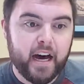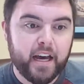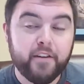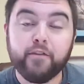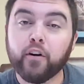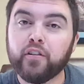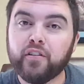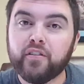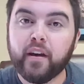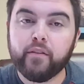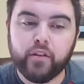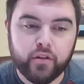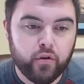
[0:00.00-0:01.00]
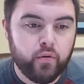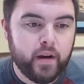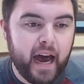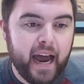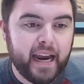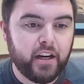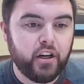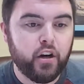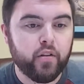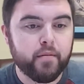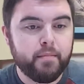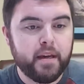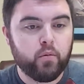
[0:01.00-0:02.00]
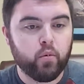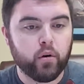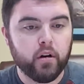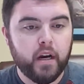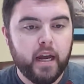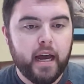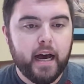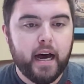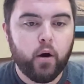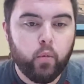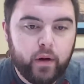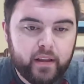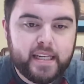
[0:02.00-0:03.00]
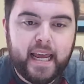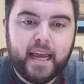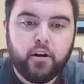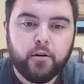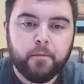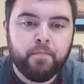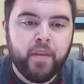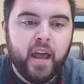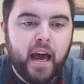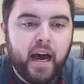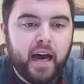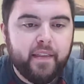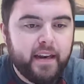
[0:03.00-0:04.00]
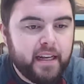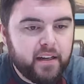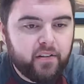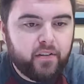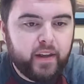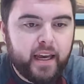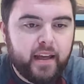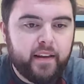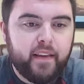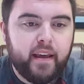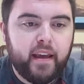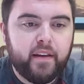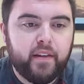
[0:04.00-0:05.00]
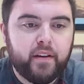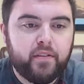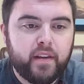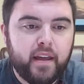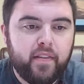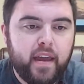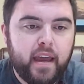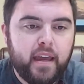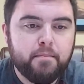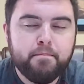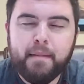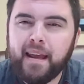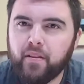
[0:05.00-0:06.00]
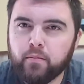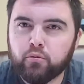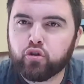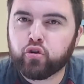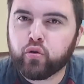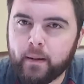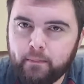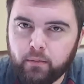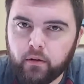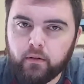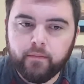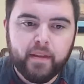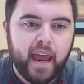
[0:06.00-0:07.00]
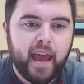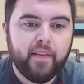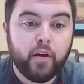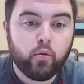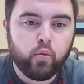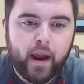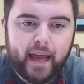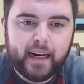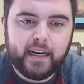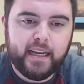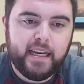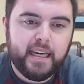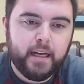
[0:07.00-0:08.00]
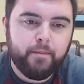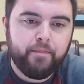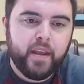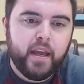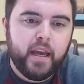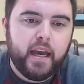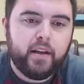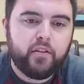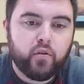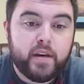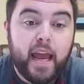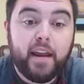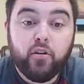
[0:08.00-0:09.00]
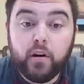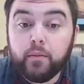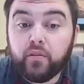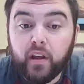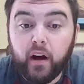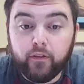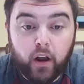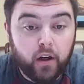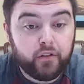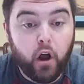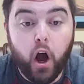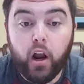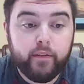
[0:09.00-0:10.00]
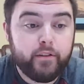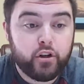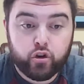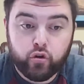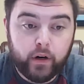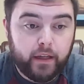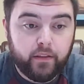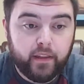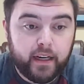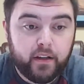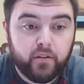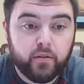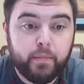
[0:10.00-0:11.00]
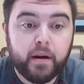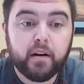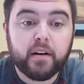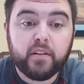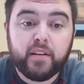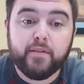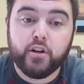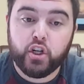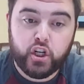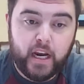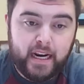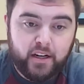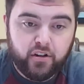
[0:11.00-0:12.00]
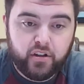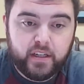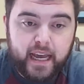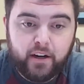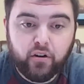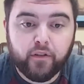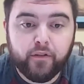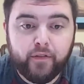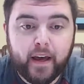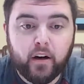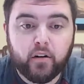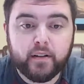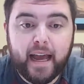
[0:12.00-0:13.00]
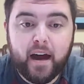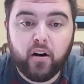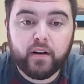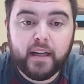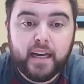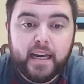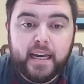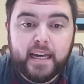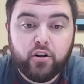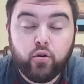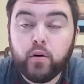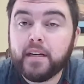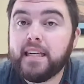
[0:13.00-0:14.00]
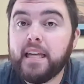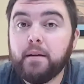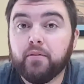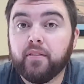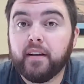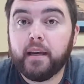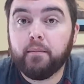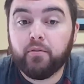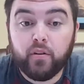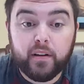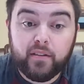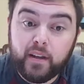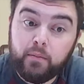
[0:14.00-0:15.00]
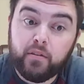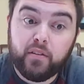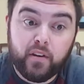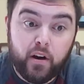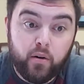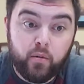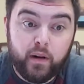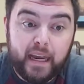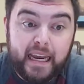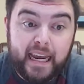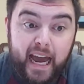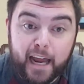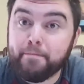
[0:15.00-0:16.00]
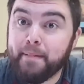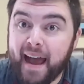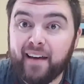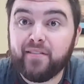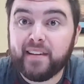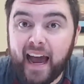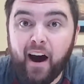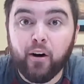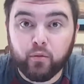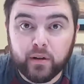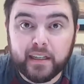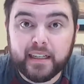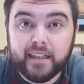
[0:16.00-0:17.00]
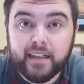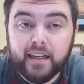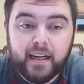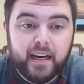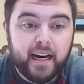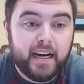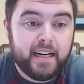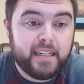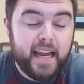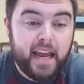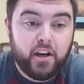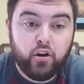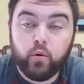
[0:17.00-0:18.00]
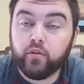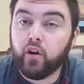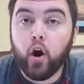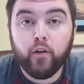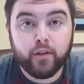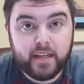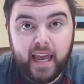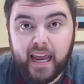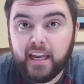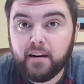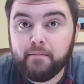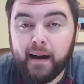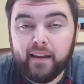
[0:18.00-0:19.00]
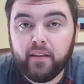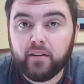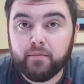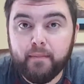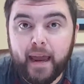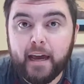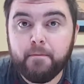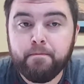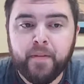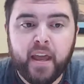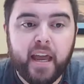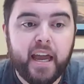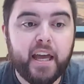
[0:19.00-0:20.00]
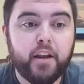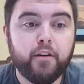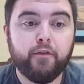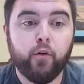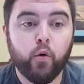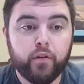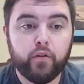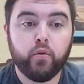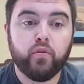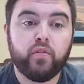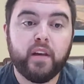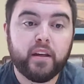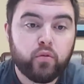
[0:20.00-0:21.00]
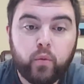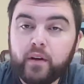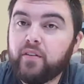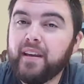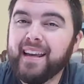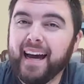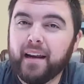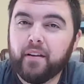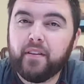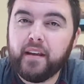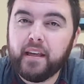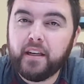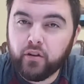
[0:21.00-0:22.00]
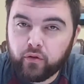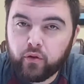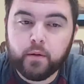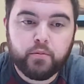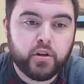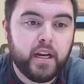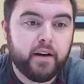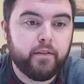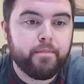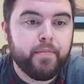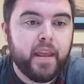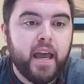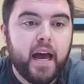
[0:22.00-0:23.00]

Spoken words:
In verses 7 through 9, the men were with Daniel. They didn't see it, and they said that it made them tremble, and they ran and hid. And so Daniel himself lost all of his strength, and his appearance even changed. Daniel fell down into a deep sleep. So it seems as though he kind of passed out, really. Daniel was overtaken by this man, and in 4 through 6, we see kind of the description of him.